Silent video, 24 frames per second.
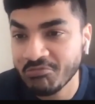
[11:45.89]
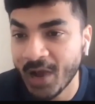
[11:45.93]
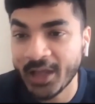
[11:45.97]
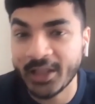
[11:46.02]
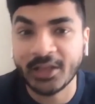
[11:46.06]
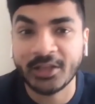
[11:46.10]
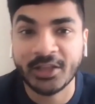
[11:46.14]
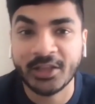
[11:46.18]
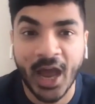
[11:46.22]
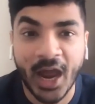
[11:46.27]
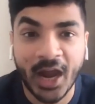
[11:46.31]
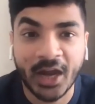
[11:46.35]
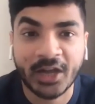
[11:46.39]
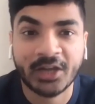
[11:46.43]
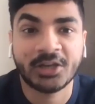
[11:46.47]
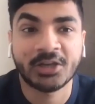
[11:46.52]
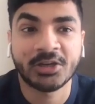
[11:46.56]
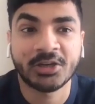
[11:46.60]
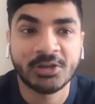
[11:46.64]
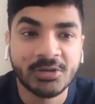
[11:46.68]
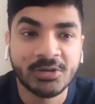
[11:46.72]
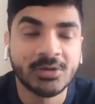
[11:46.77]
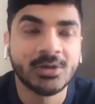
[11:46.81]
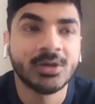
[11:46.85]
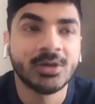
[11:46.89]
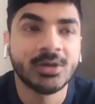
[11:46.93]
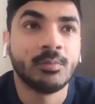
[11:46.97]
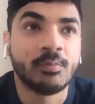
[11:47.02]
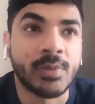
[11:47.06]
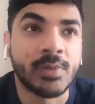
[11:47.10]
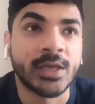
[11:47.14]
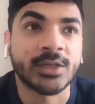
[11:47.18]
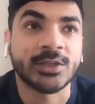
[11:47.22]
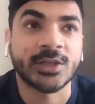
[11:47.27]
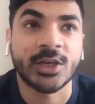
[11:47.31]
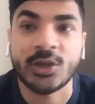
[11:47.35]
I think that
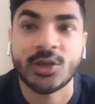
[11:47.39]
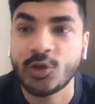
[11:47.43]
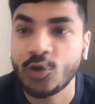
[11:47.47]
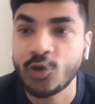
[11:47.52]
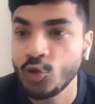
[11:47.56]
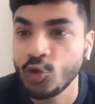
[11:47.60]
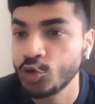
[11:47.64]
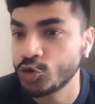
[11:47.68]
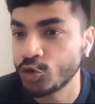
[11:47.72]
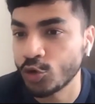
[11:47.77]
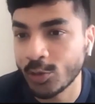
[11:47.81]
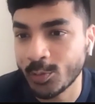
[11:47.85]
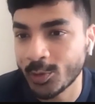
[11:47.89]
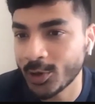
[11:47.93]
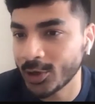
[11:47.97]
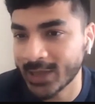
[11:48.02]
plays a huge role,